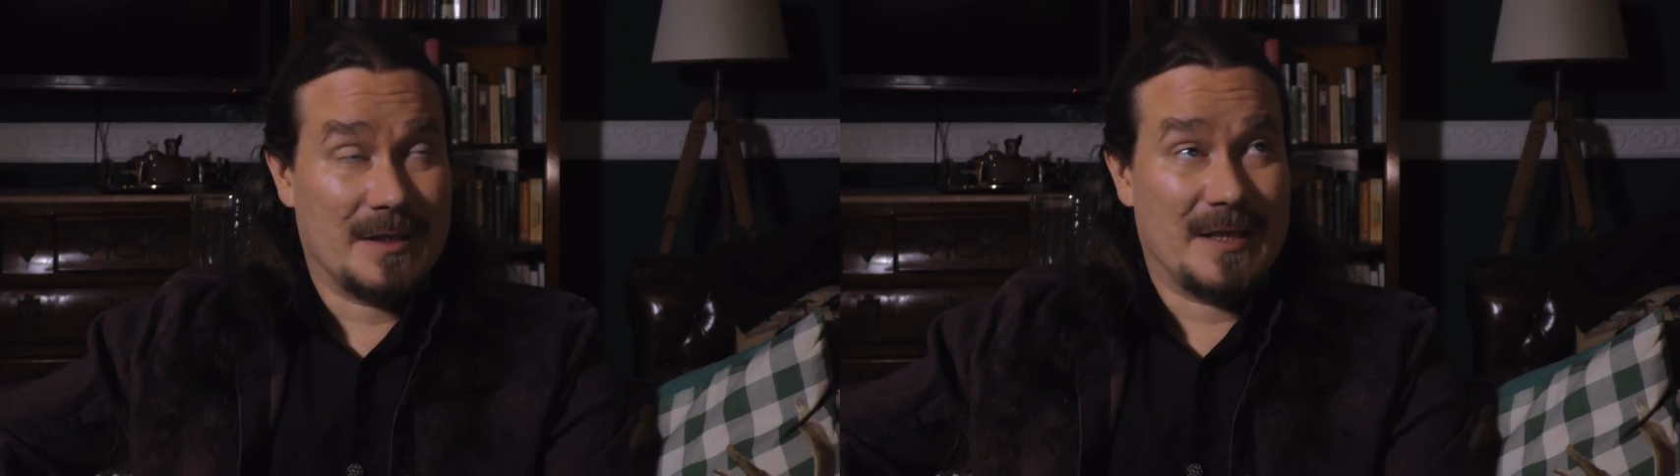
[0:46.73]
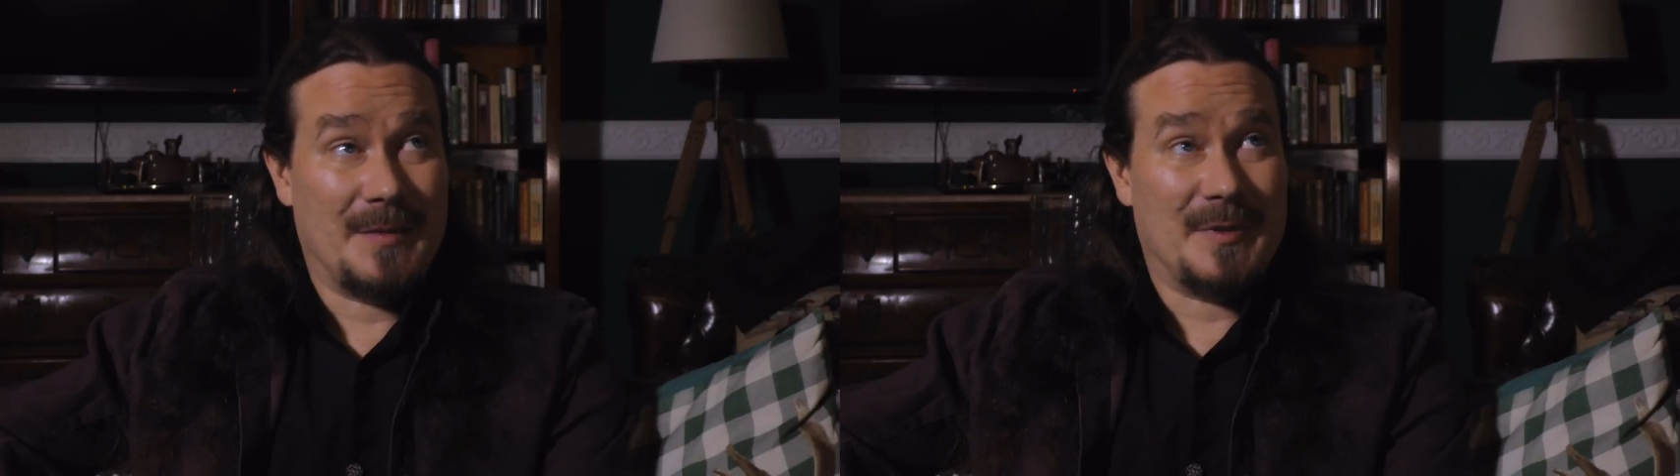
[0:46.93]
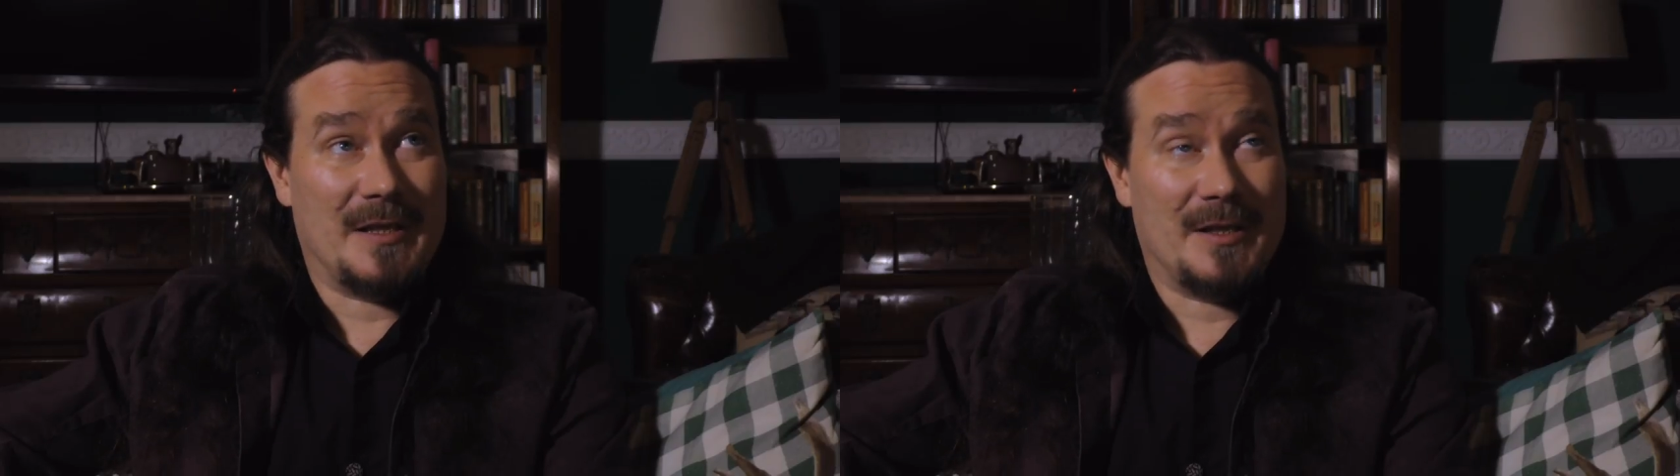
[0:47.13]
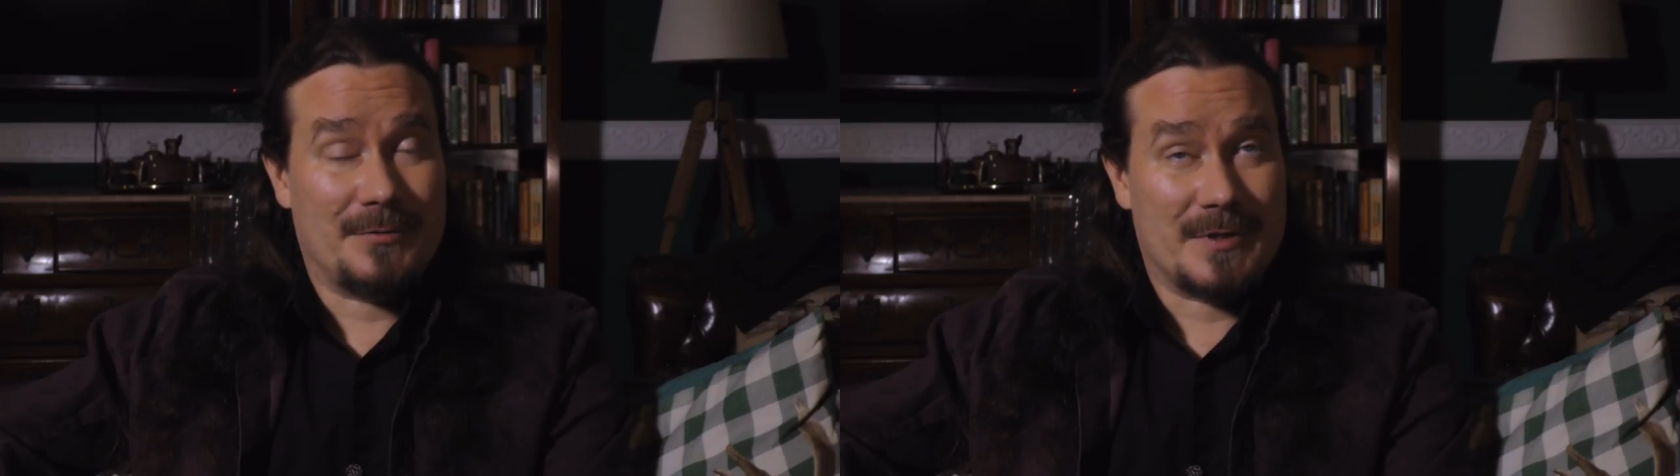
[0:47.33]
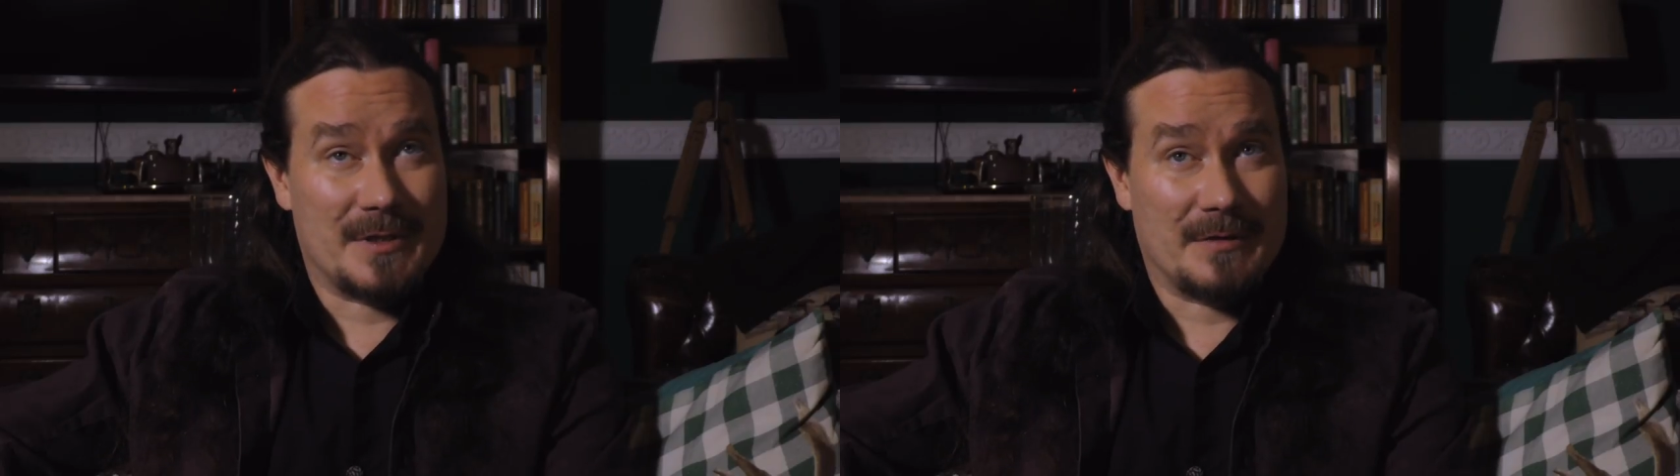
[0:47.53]
keep it
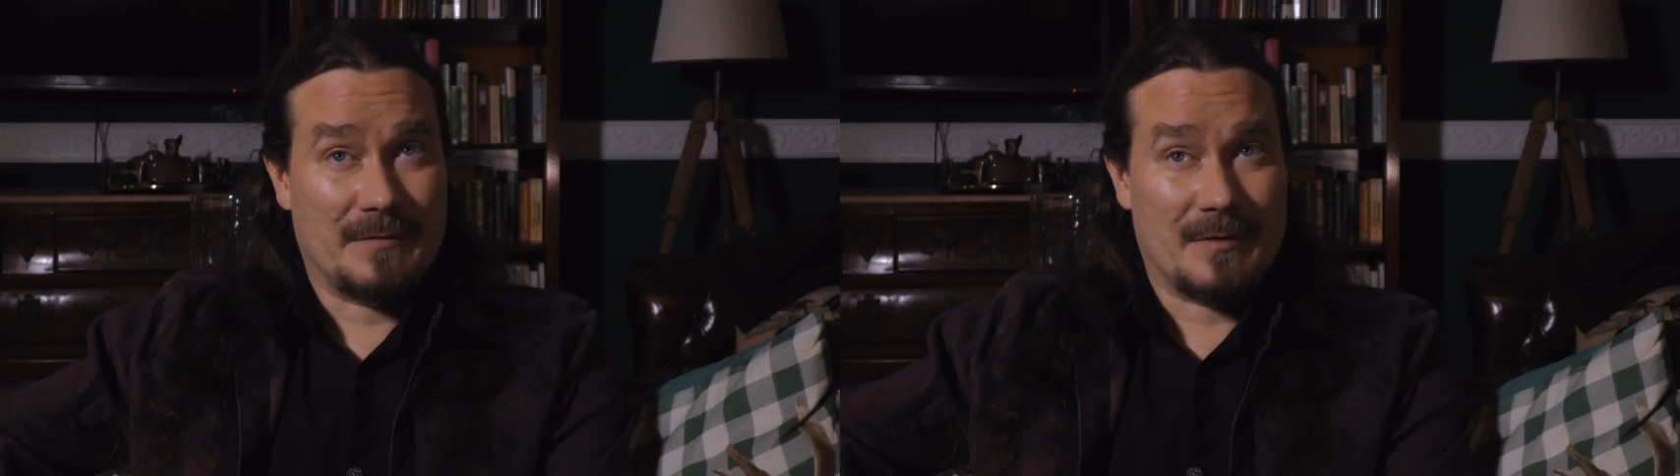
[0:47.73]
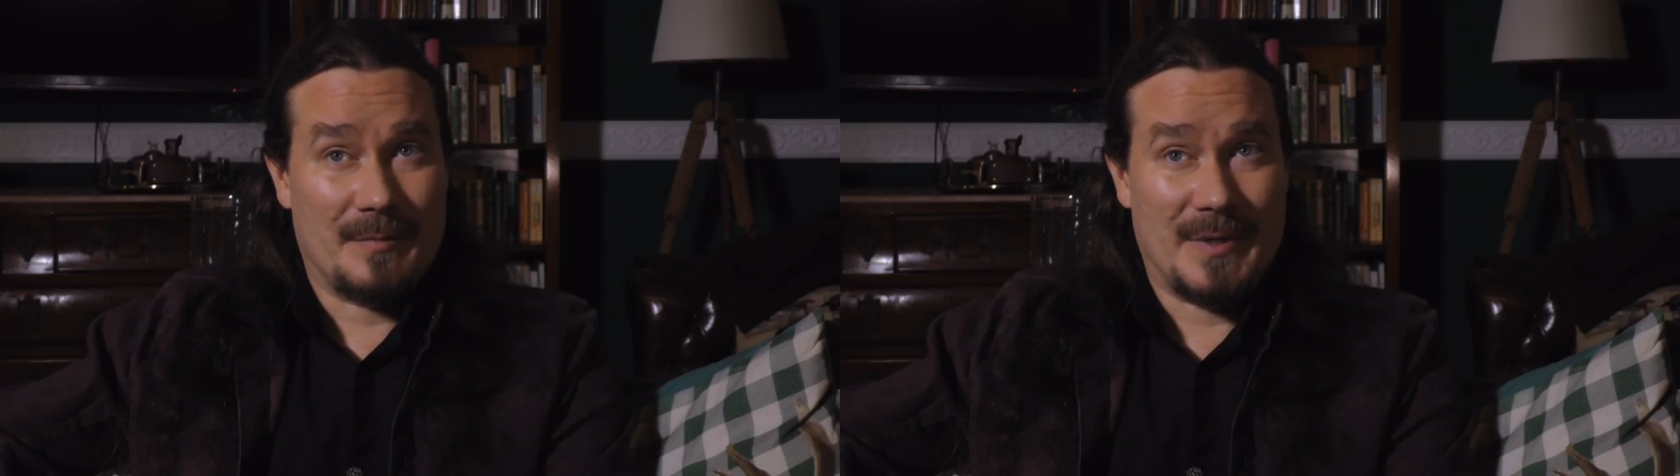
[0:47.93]
interesting for the